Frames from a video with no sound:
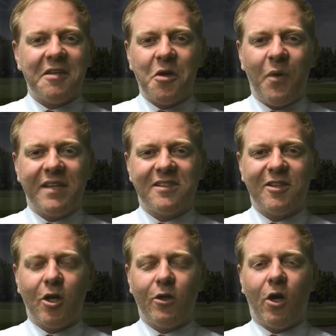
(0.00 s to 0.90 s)
you waiting
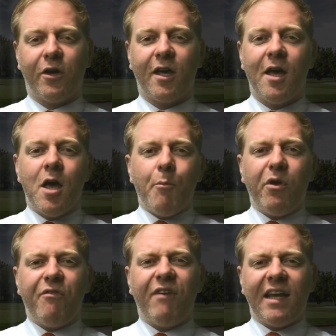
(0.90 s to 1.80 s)
no longer,
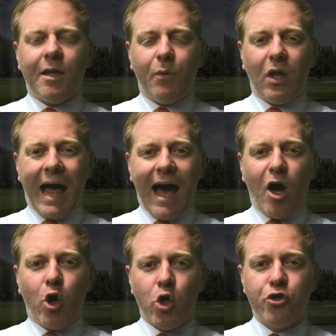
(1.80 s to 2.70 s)
but available at
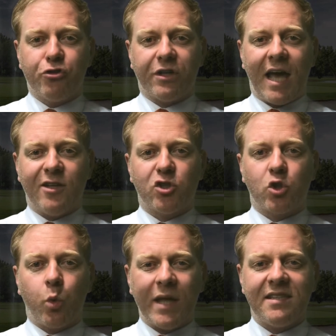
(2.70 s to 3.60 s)

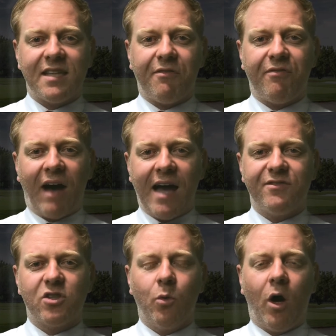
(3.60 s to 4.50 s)
125
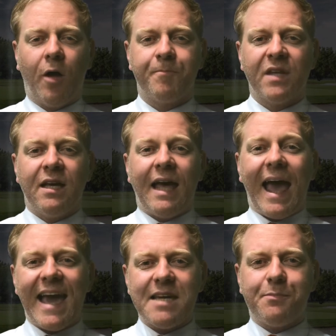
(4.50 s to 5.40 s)
to 1.
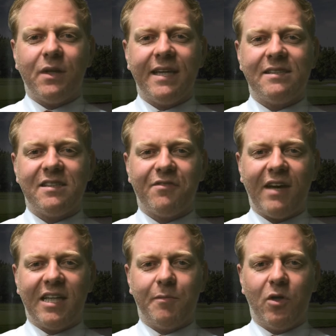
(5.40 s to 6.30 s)
8 places
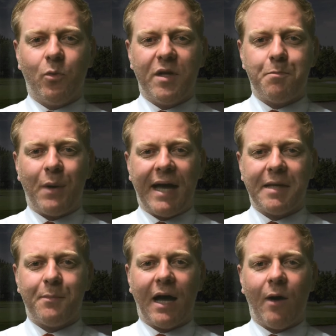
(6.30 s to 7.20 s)
available with
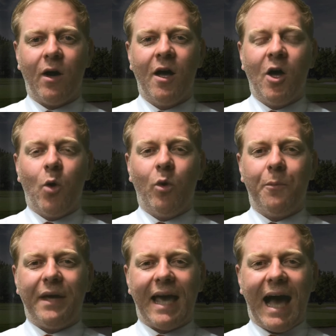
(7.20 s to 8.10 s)
Paddy Power will
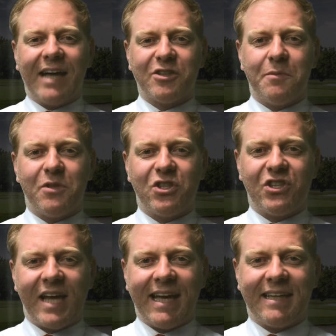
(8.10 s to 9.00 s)
be Adam
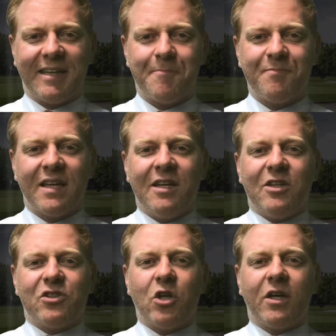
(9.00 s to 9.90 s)
Schenk.
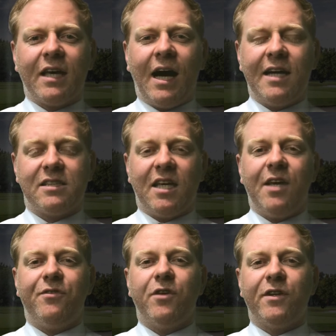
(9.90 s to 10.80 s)
So guys,
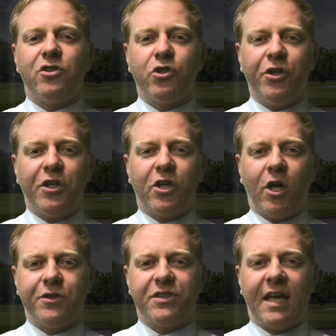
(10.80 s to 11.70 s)
if you've enjoyed the
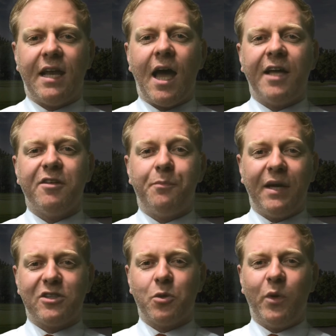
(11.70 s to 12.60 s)
content and you've
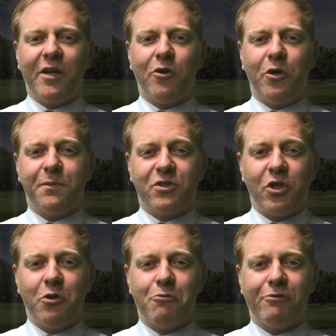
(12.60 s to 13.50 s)
picked a winner or
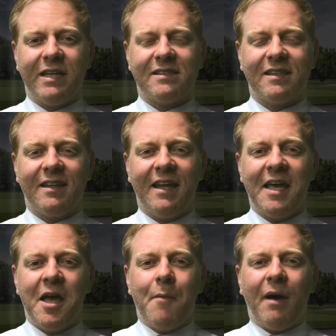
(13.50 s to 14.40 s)
two
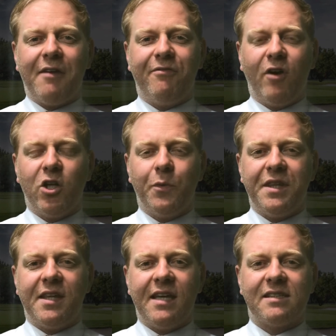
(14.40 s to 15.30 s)
recently by
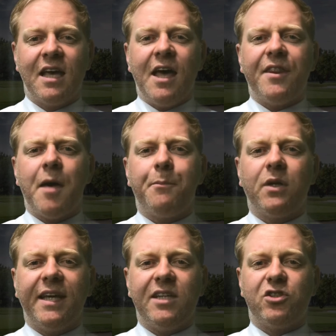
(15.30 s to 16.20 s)
following this, then
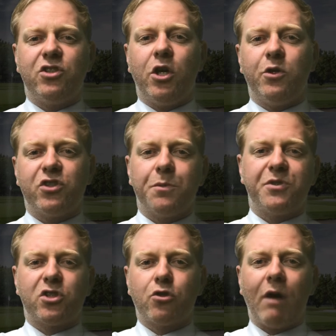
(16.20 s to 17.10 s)
please do
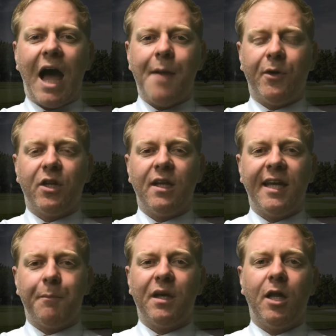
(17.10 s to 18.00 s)
subscribe on the
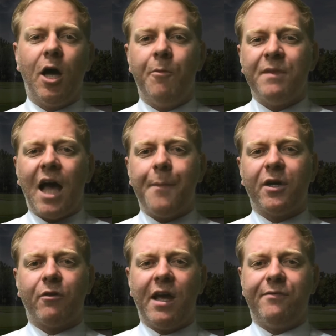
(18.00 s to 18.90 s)
link below. I'd
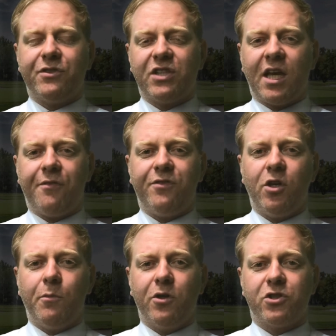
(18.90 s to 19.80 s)
be grateful to get a
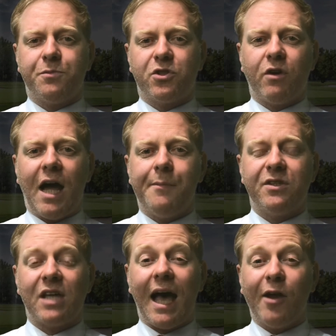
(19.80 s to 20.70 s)
few more
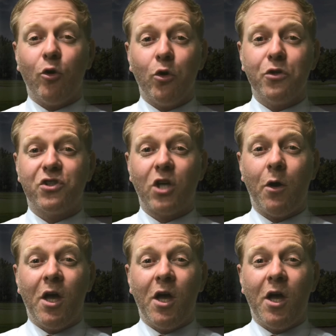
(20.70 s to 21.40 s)
subscribers, and also